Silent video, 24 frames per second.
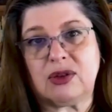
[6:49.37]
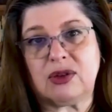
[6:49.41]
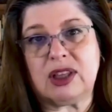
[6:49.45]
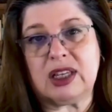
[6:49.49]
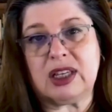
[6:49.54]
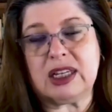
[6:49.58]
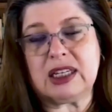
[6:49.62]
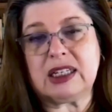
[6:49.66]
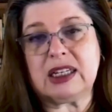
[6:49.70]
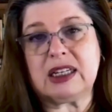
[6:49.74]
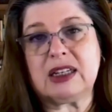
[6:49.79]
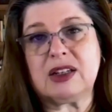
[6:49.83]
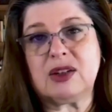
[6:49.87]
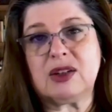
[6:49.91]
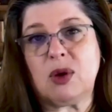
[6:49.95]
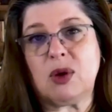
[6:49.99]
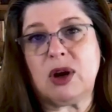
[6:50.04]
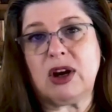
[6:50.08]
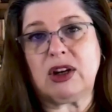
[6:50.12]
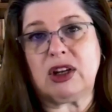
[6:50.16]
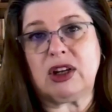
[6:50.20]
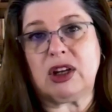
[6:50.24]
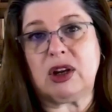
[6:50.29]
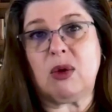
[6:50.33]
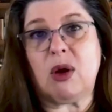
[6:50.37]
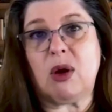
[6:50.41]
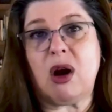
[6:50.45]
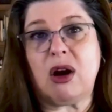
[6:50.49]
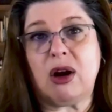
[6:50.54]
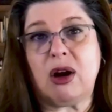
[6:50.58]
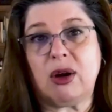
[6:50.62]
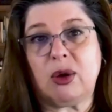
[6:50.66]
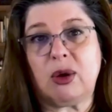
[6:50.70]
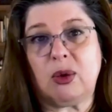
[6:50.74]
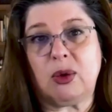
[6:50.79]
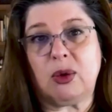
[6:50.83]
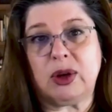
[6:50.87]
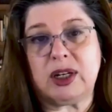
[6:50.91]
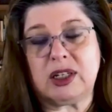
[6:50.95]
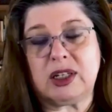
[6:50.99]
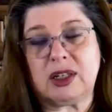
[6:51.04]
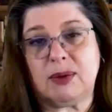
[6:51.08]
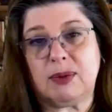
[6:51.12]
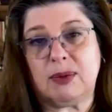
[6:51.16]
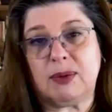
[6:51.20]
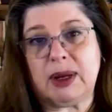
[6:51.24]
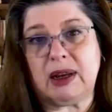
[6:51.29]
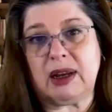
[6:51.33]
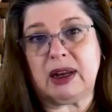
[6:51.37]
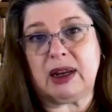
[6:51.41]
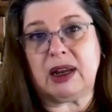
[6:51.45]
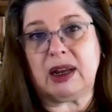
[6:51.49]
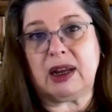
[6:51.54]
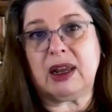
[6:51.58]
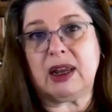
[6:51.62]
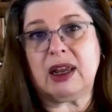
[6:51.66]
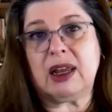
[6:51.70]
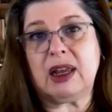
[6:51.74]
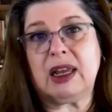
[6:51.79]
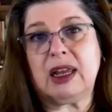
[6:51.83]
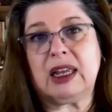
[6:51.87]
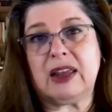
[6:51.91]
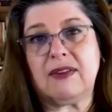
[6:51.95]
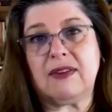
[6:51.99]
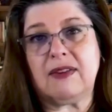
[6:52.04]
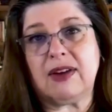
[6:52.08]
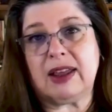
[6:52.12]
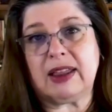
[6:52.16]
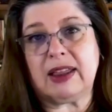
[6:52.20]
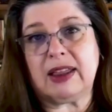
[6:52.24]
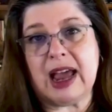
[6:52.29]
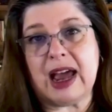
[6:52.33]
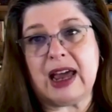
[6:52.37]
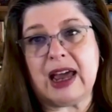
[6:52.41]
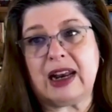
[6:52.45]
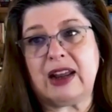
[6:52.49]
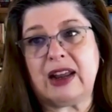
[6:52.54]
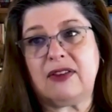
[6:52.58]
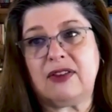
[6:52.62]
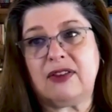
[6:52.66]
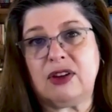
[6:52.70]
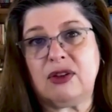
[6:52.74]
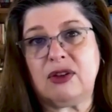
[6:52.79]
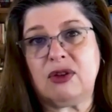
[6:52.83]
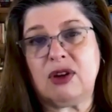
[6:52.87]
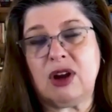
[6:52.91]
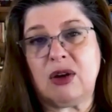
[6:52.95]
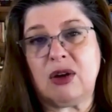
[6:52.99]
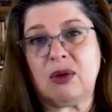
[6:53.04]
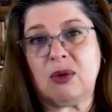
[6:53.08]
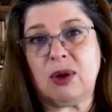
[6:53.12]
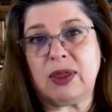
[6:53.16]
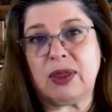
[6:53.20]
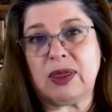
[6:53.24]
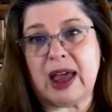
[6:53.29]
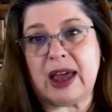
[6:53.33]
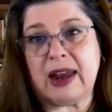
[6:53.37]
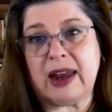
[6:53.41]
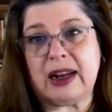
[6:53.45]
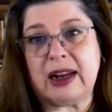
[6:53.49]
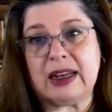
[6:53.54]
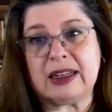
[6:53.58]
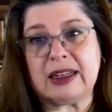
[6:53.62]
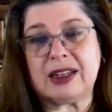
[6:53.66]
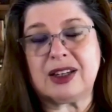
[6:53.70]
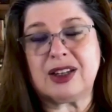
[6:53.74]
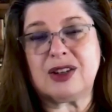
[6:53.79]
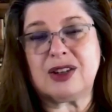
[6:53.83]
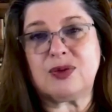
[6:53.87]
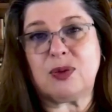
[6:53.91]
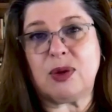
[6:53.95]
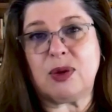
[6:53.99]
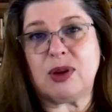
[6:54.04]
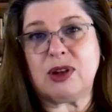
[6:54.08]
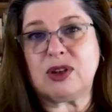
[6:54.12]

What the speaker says: So this is where you are going to be giving that if you know what that is.